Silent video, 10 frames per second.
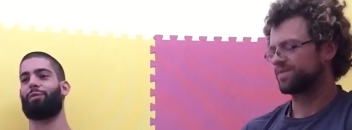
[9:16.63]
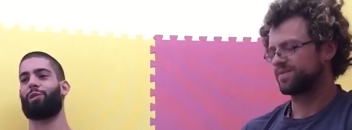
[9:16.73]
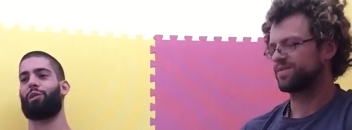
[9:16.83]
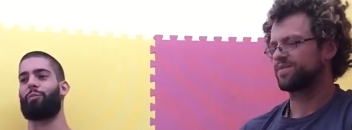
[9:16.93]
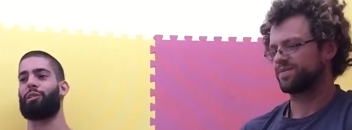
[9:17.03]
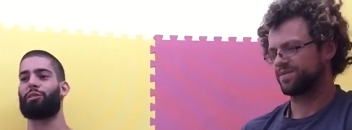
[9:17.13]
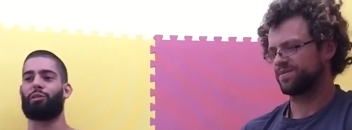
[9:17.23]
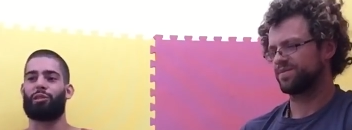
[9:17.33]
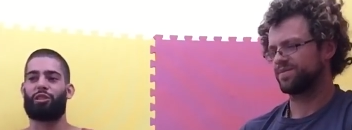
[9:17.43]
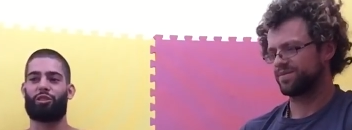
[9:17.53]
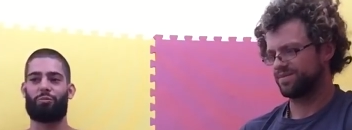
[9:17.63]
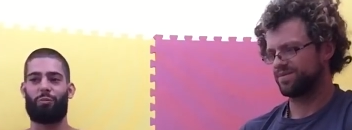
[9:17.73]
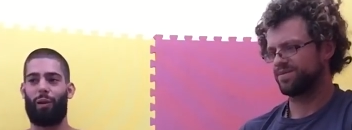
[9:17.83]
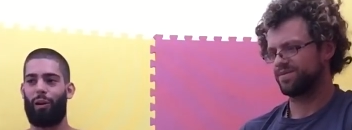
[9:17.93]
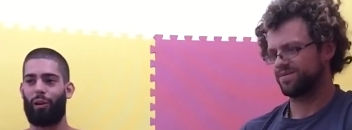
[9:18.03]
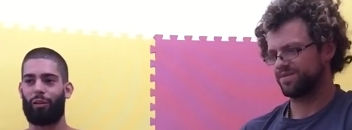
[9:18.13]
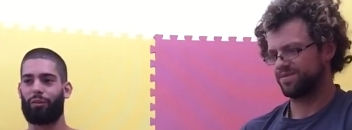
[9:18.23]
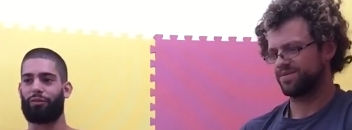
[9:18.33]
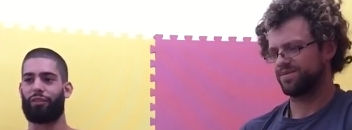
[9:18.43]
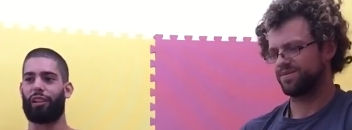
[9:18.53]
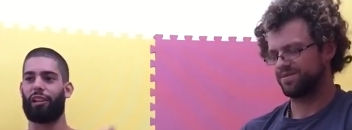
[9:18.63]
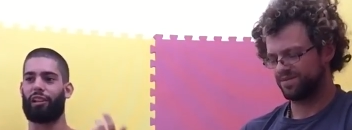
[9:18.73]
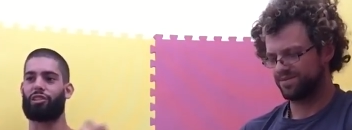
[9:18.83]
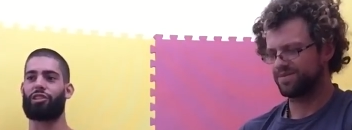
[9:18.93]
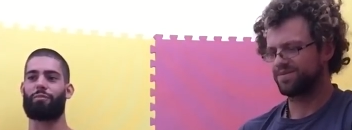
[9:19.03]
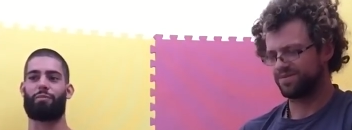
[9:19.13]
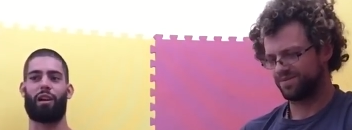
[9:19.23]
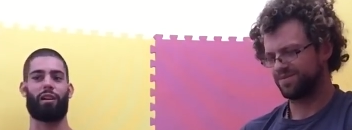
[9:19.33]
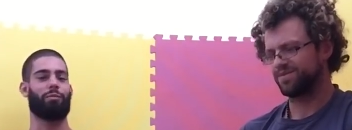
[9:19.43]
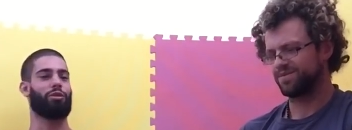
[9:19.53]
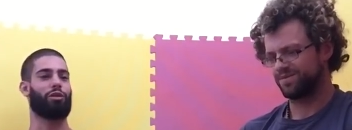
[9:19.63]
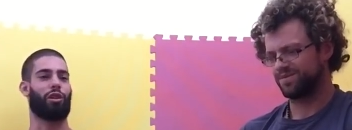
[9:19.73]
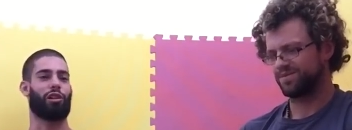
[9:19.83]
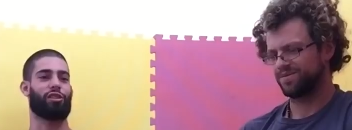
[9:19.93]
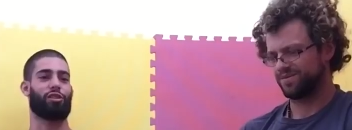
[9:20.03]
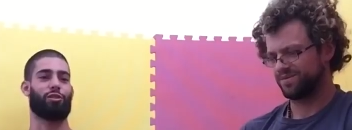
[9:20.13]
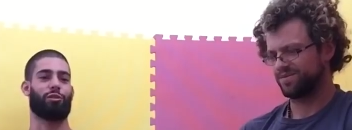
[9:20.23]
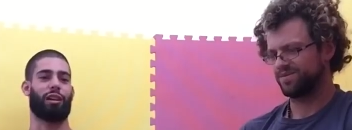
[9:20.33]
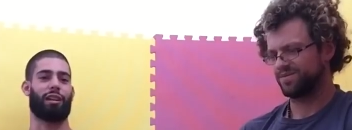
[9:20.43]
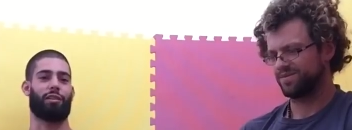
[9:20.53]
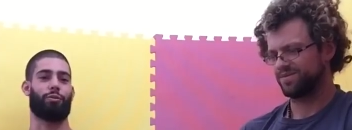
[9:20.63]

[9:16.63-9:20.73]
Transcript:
Speaker 1: we come here to this small village. Ibrahim took us to like a